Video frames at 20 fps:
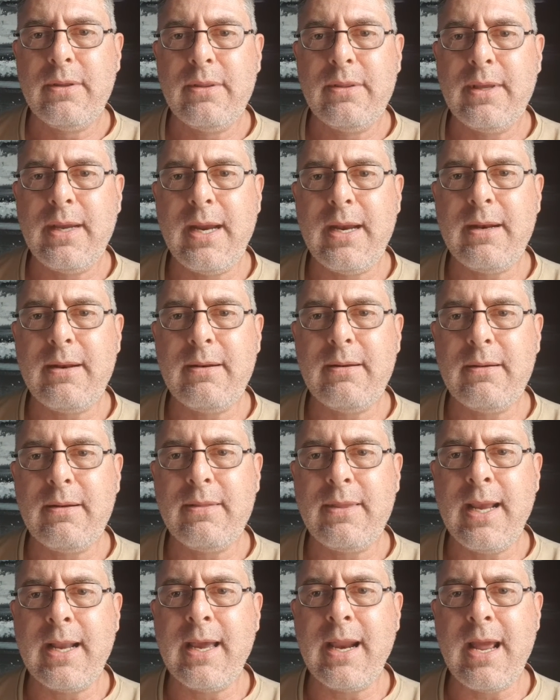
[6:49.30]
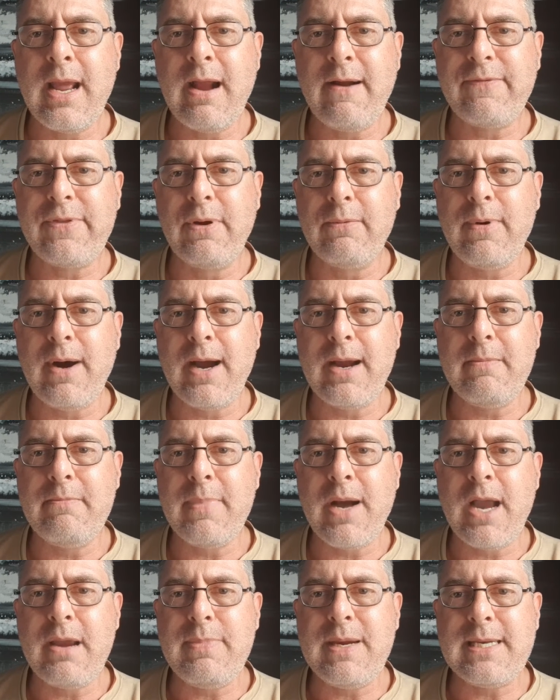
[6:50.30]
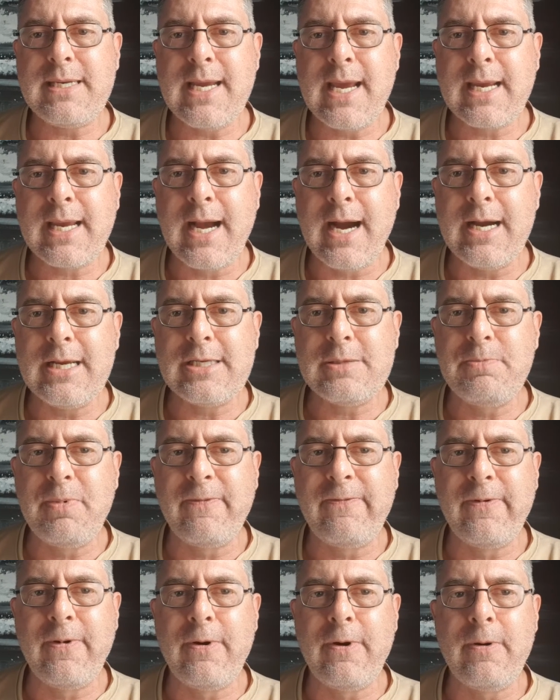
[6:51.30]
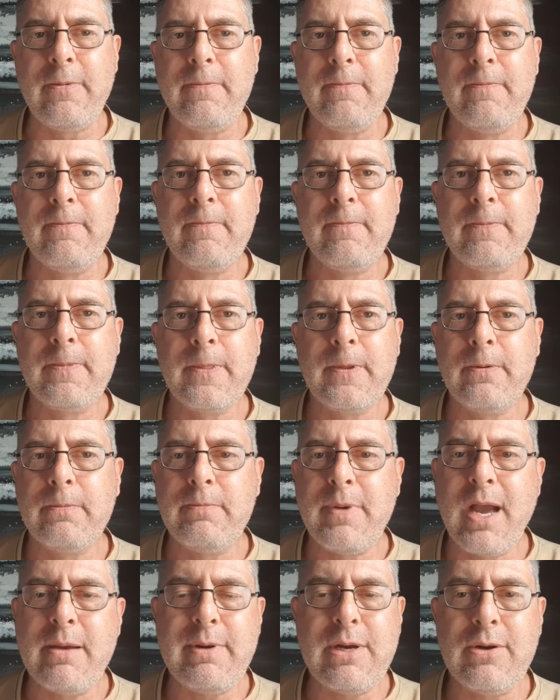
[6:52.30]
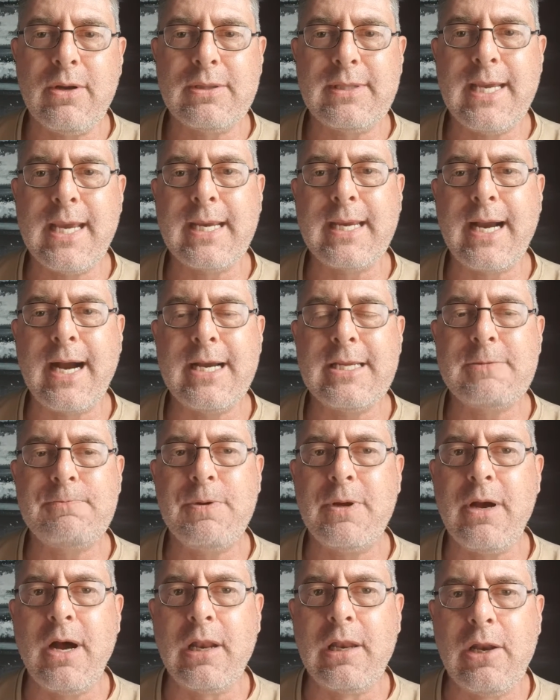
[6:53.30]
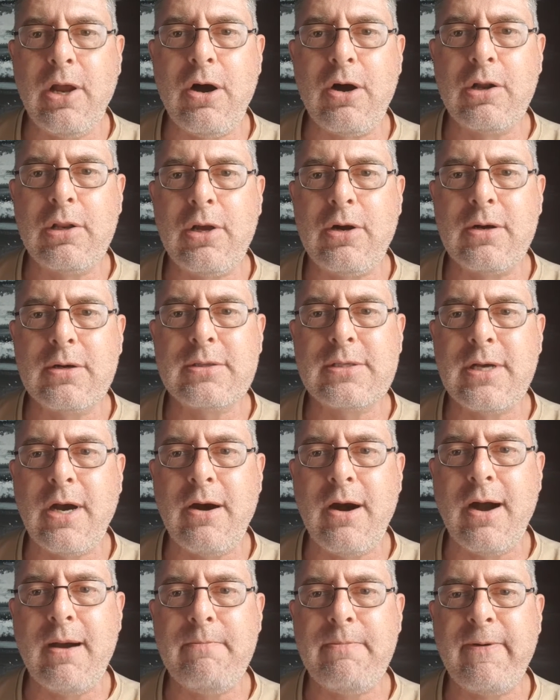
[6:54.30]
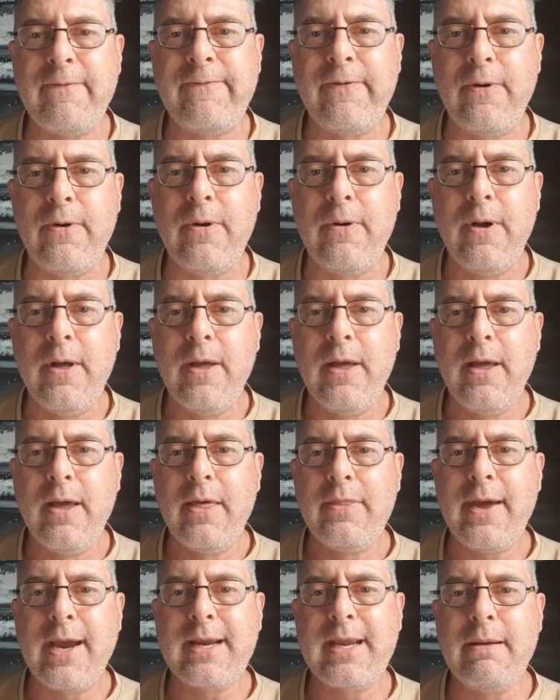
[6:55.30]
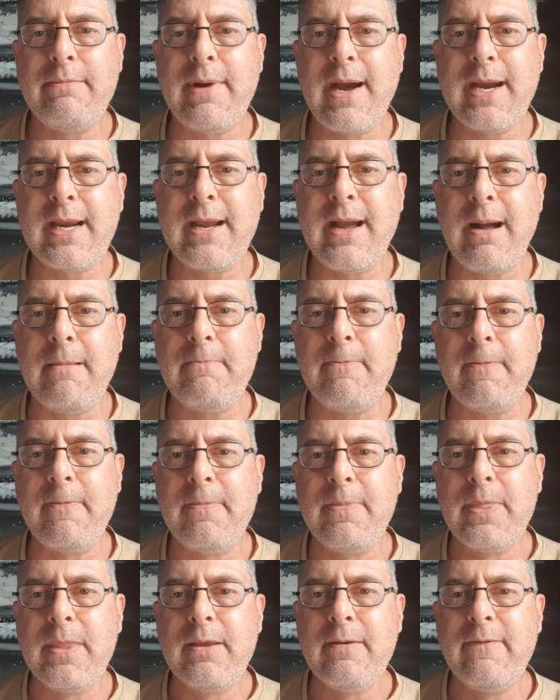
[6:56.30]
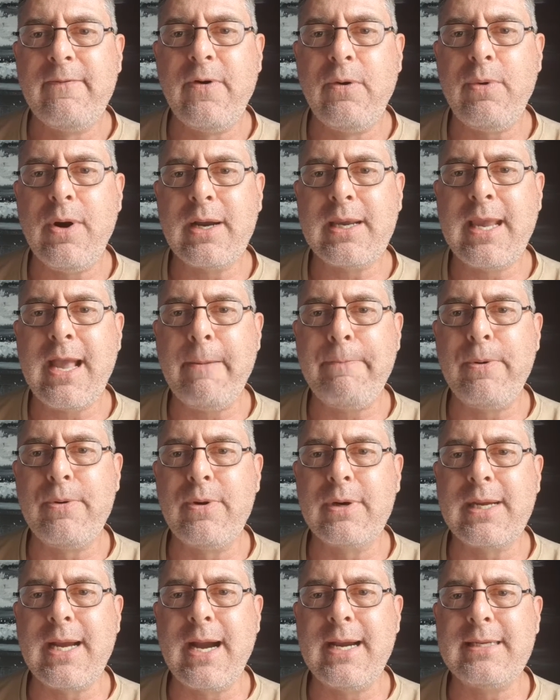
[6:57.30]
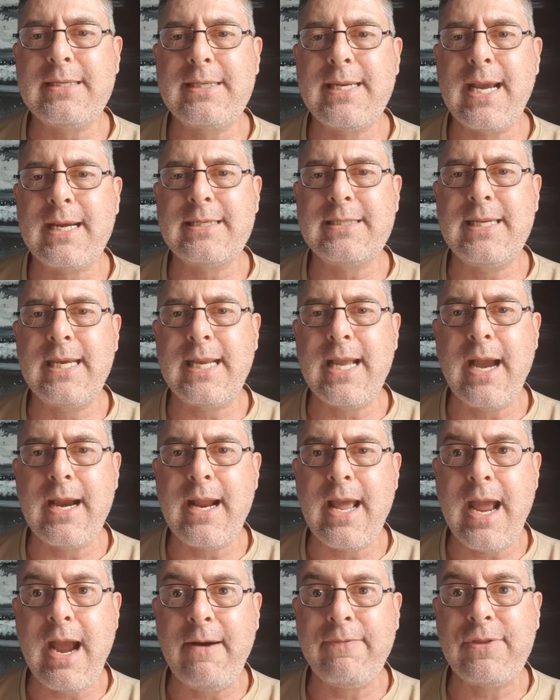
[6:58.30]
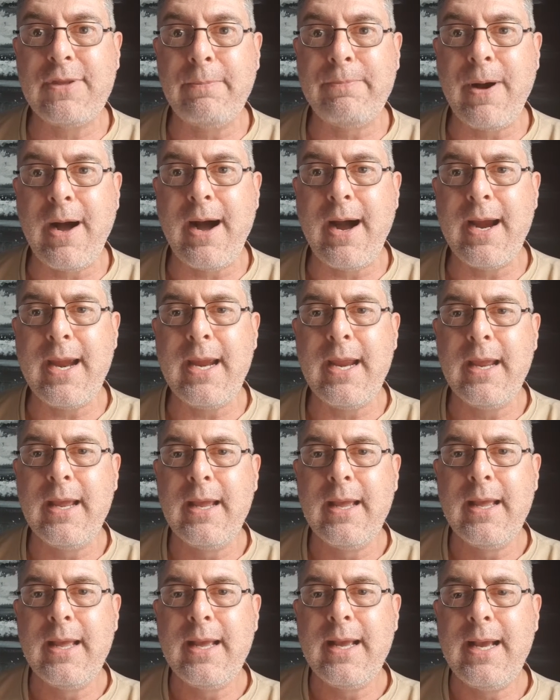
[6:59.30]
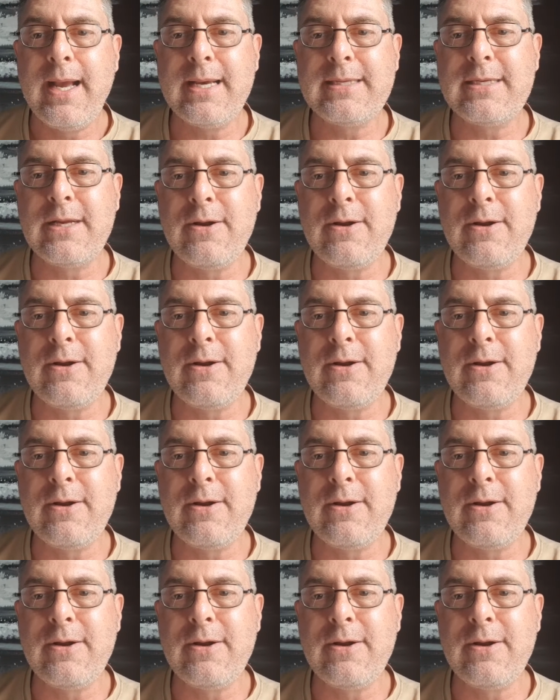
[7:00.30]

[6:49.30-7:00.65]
then they're going to have to wait maybe decades before, or maybe not decades, but a long, long time before they can make up for what capital gains tax they're going to have to pay as a